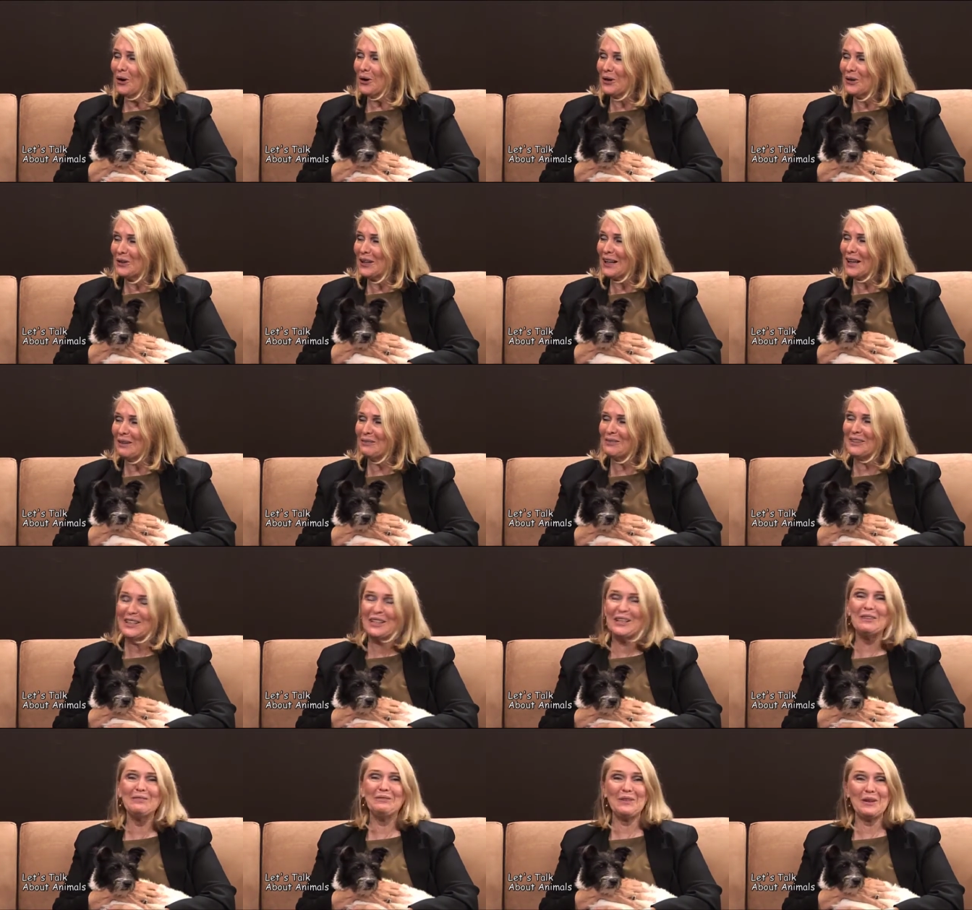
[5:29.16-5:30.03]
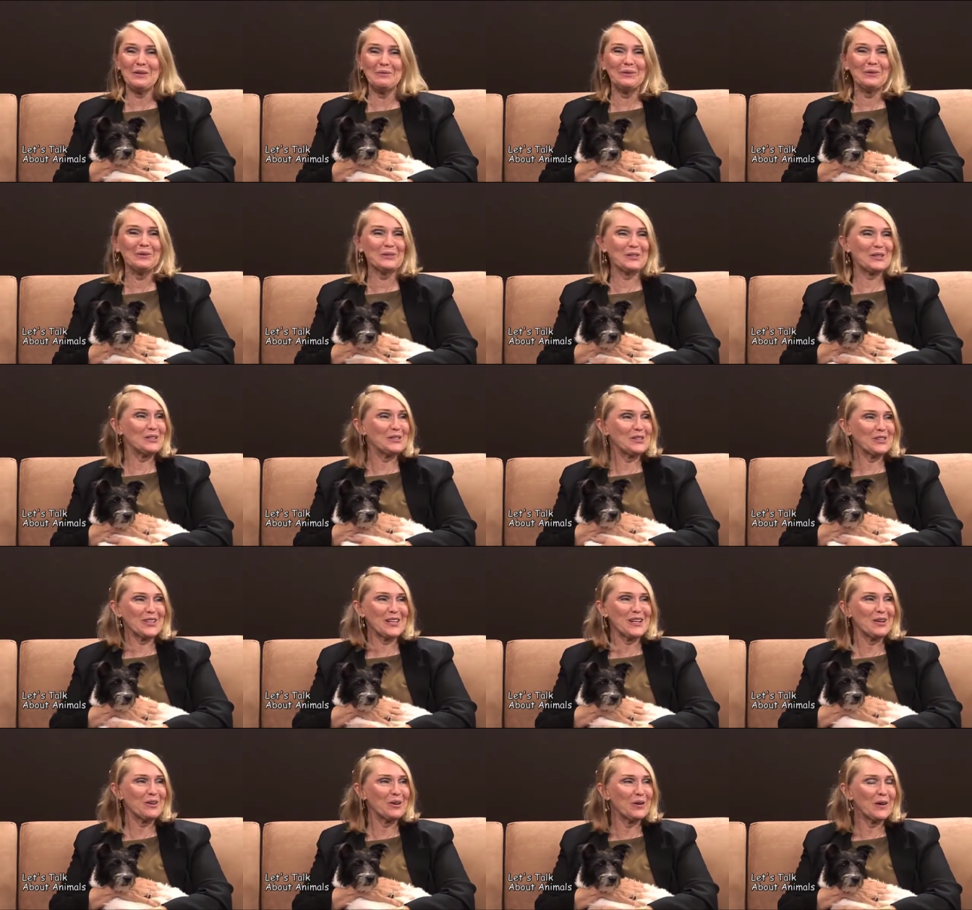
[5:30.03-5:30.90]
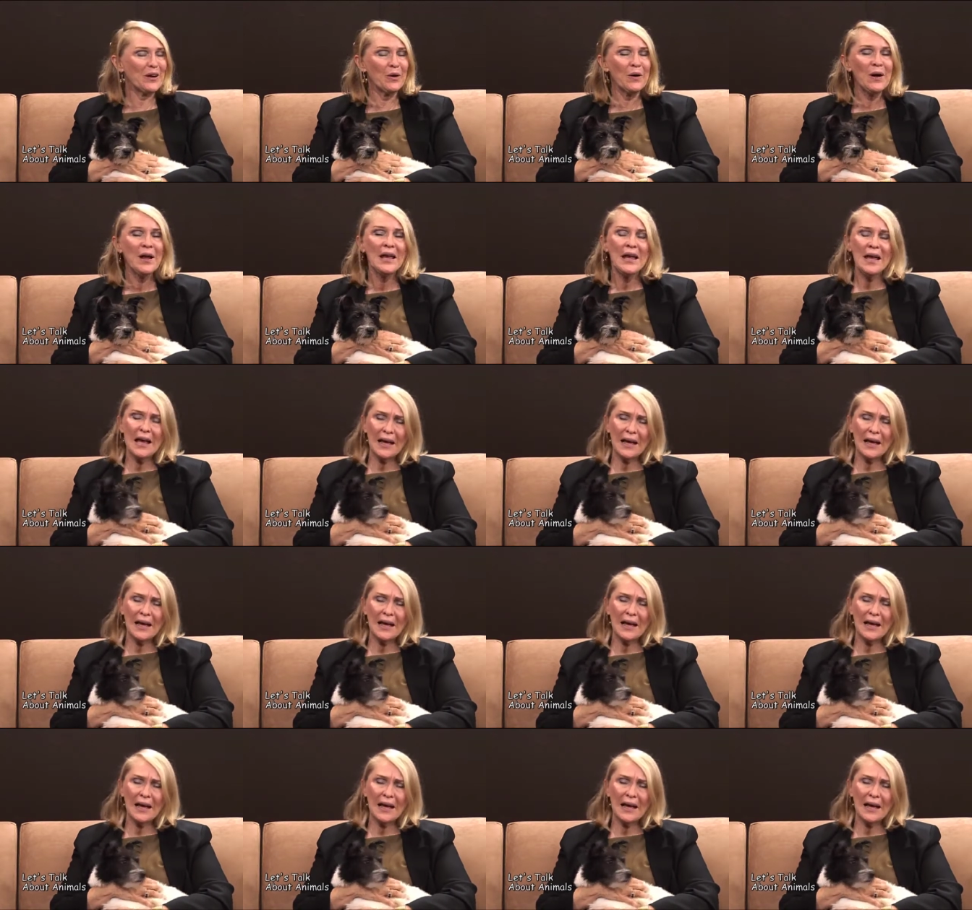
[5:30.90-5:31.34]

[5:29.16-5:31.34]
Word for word: dog. Yeah. I mean, people that see her here.